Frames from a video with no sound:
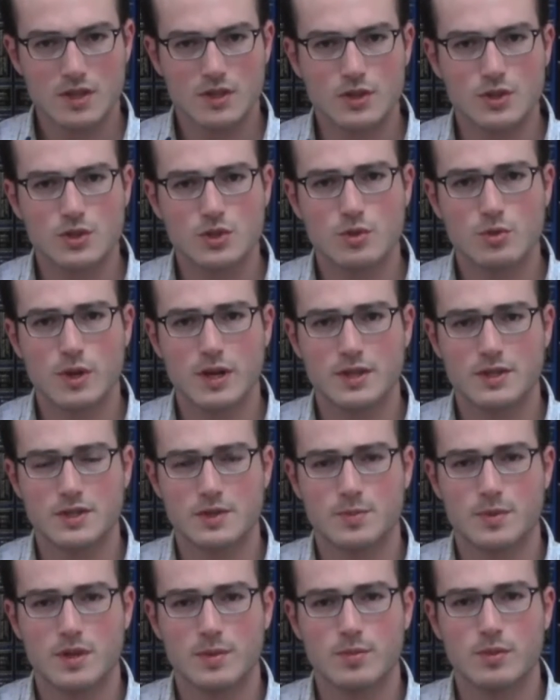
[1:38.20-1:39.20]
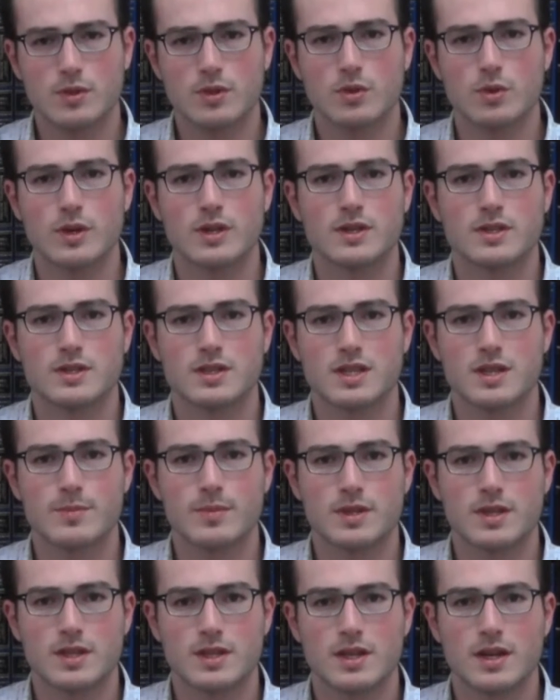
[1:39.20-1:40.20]
the true righteous people who are asleep
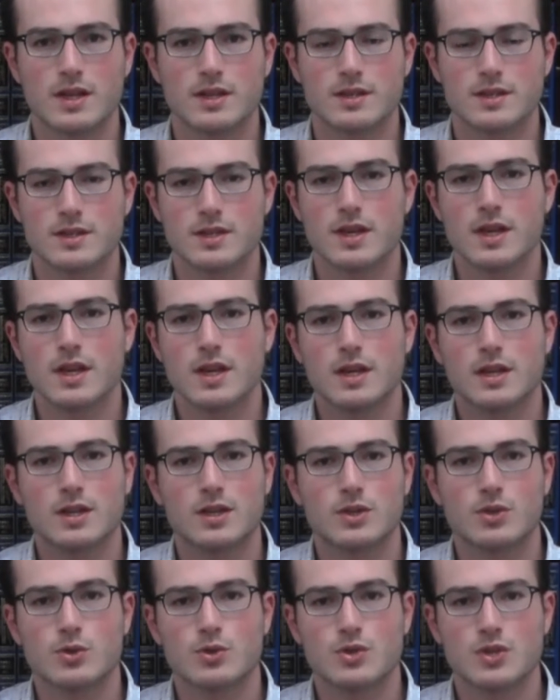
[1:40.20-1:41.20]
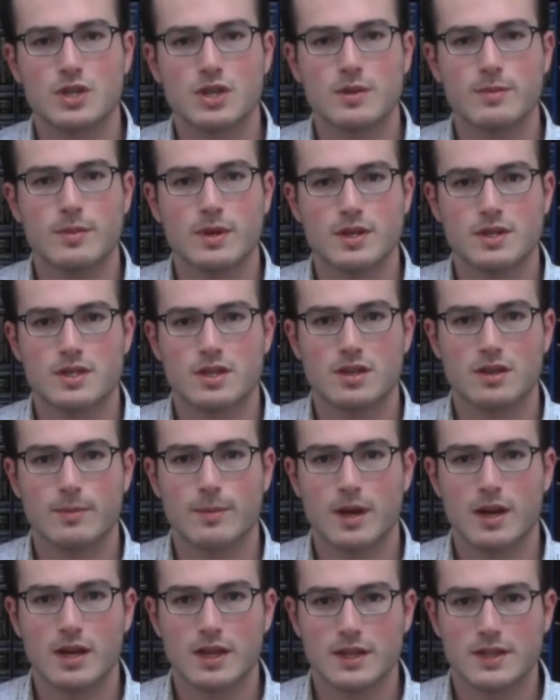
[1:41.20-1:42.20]
in the dust, Kdoshim asher
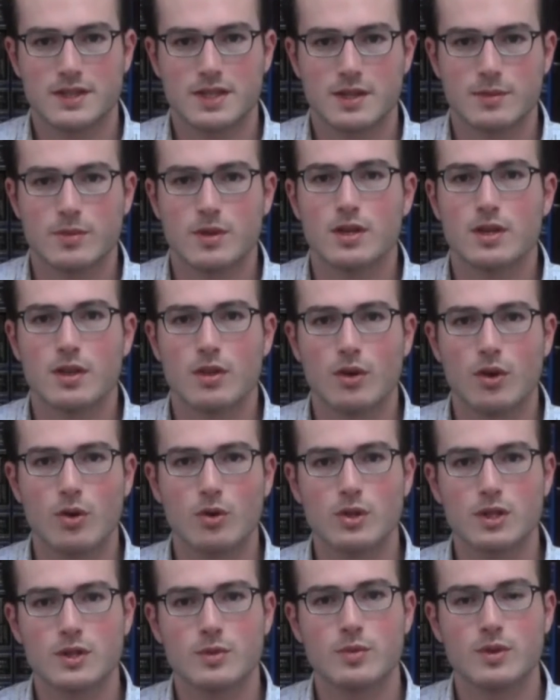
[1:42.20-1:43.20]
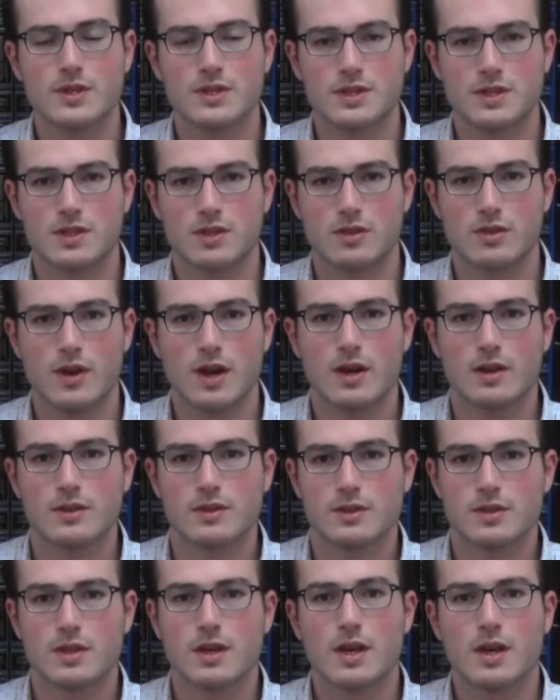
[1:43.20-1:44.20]
bearetz hema, the holy ones in the
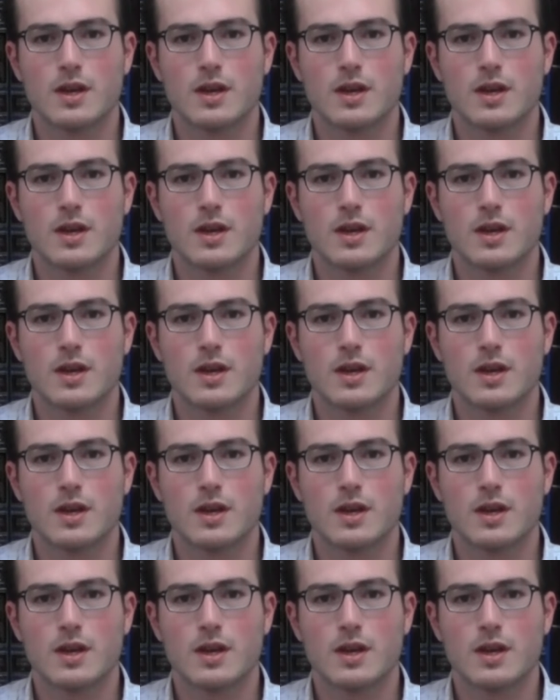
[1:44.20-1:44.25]
ground,